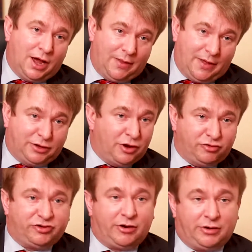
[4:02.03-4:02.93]
And they
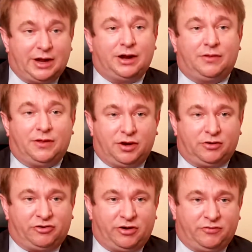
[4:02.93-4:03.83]
don't share data, they
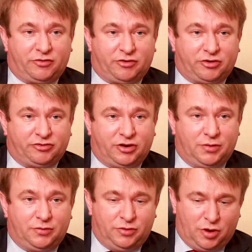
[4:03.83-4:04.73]
don't share infrastructure.
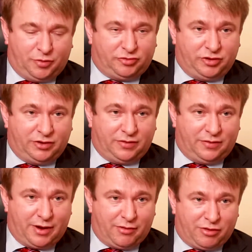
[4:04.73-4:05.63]
The opportunity
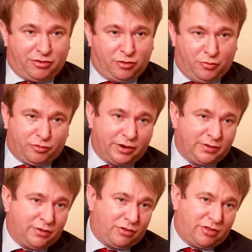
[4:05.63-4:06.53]
there is to
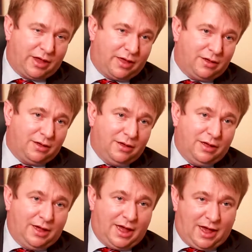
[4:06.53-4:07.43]
bring those together,
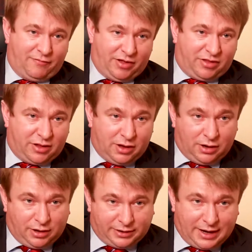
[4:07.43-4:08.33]
have a
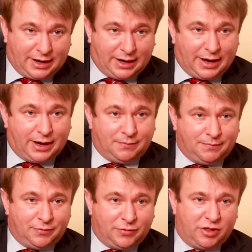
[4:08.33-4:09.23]
single data layer
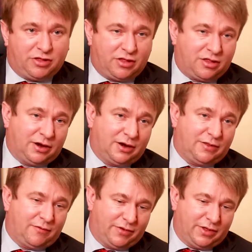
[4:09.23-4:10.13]
that sits
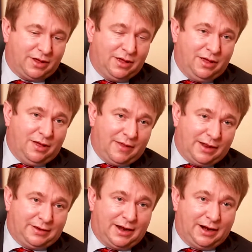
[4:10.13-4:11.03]
underneath everything.
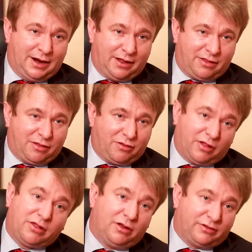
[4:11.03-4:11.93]
That data layer sits on
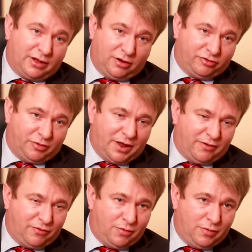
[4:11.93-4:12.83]
a single technology
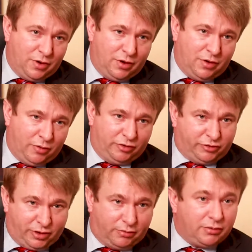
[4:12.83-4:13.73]
platform,
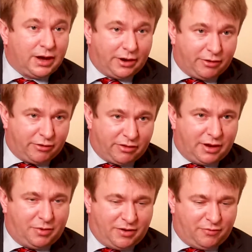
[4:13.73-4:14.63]
which Cloudera's
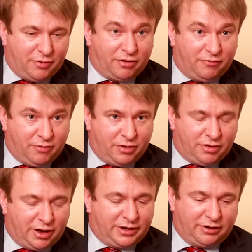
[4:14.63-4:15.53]
data platform
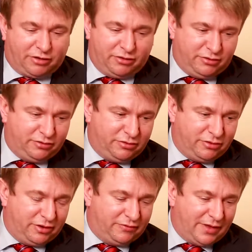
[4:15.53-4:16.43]
is ideal
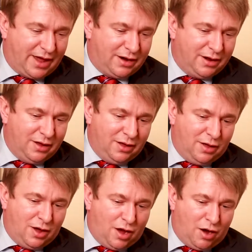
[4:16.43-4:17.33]
suited for that.
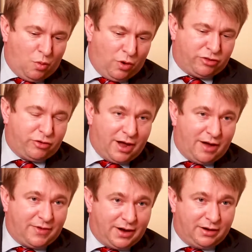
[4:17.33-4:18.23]
Once you
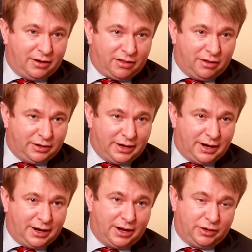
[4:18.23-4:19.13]
have that in a single
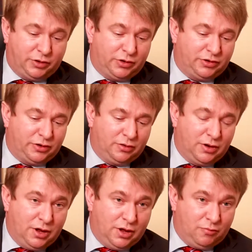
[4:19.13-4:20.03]
data layer, you can do
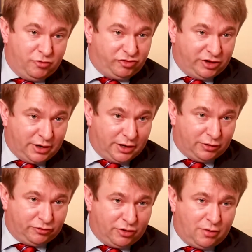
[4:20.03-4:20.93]
machine learning
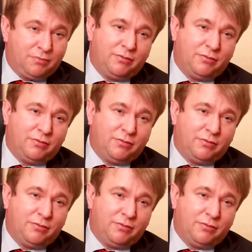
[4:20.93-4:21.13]
on top.